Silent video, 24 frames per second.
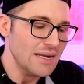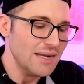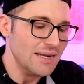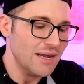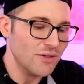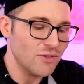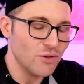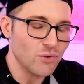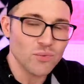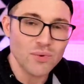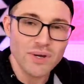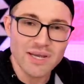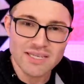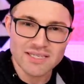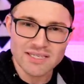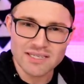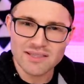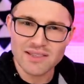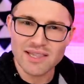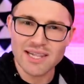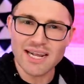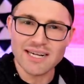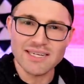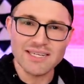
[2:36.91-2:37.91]
Now the
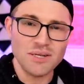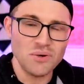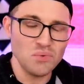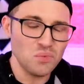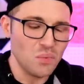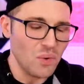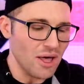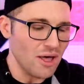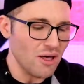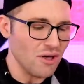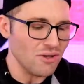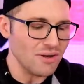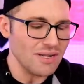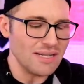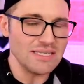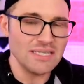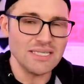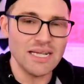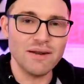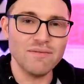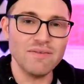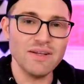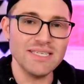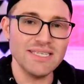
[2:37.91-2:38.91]
reason that I did weld
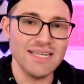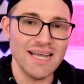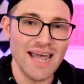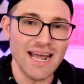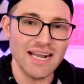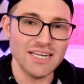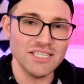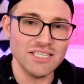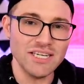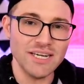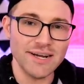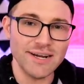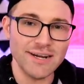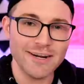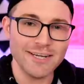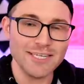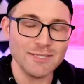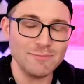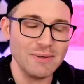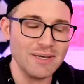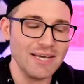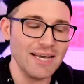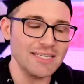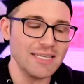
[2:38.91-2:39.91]
instead of attach here
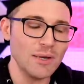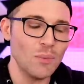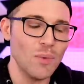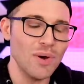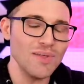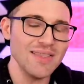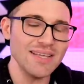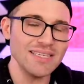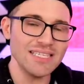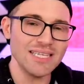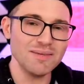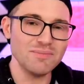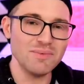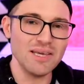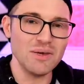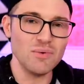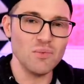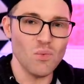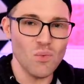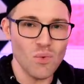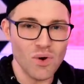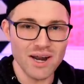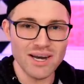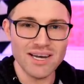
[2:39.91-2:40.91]
is because I want this to be
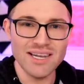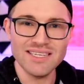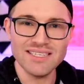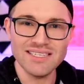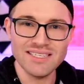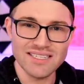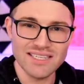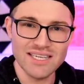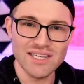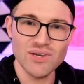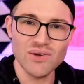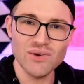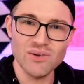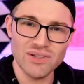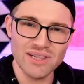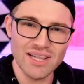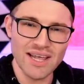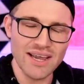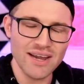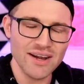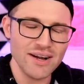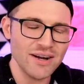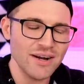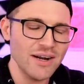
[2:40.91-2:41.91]
one single
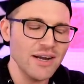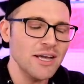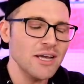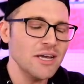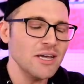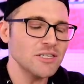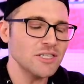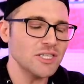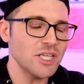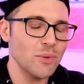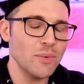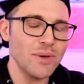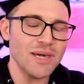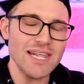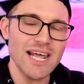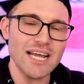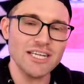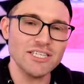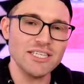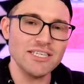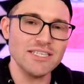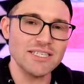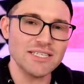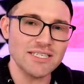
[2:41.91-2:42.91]
layer so that we can
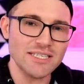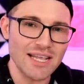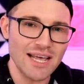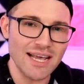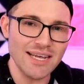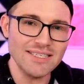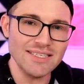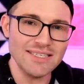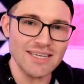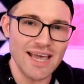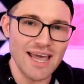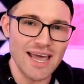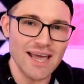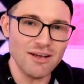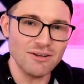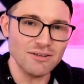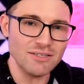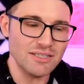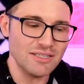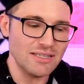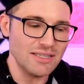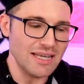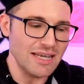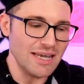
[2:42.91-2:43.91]
actually slice
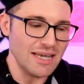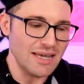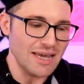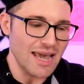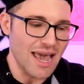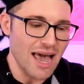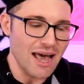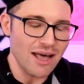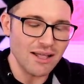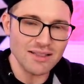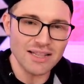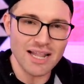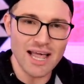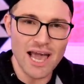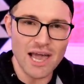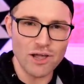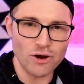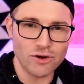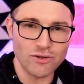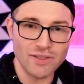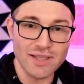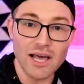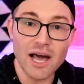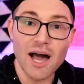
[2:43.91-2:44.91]
out the outline
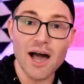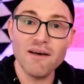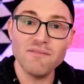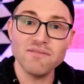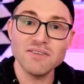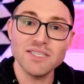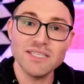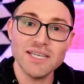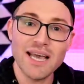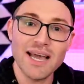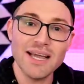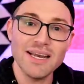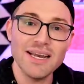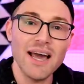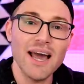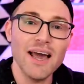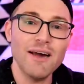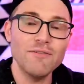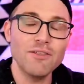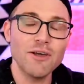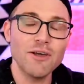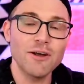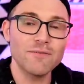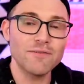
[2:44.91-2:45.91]
or the offset
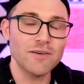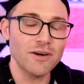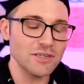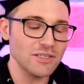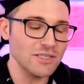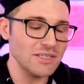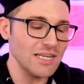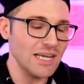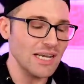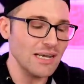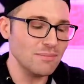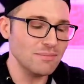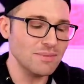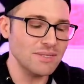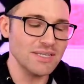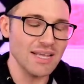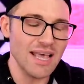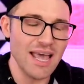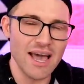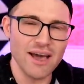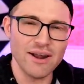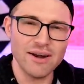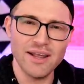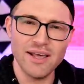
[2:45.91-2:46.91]
of their first names
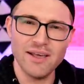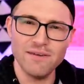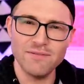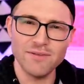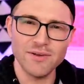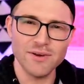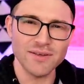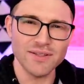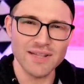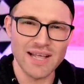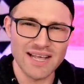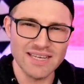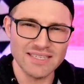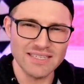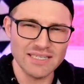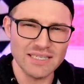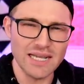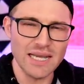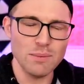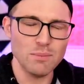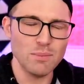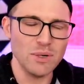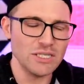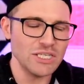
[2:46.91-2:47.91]
out of their last
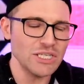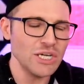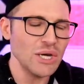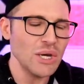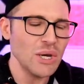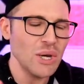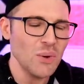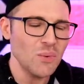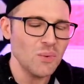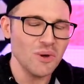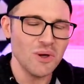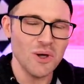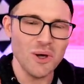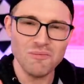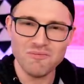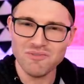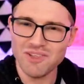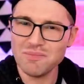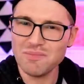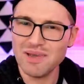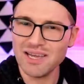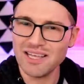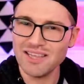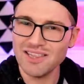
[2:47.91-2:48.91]
name, which will
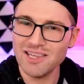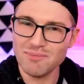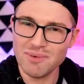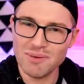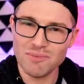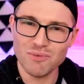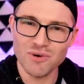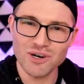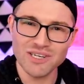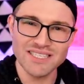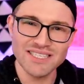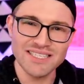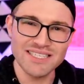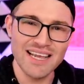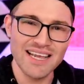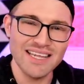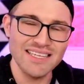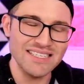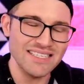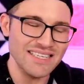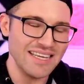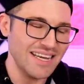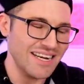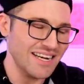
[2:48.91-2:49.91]
hopefully make a little bit more
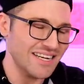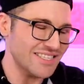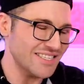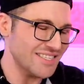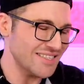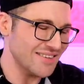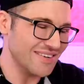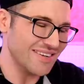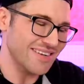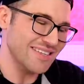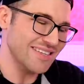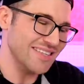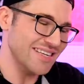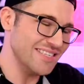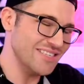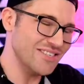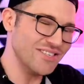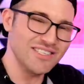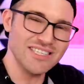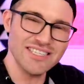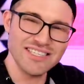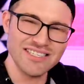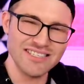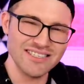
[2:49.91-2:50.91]
sense here shortly. So
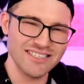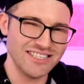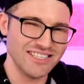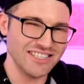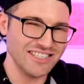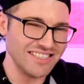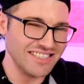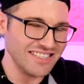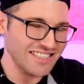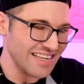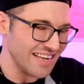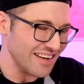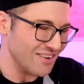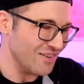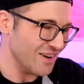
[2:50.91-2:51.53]
just, just stick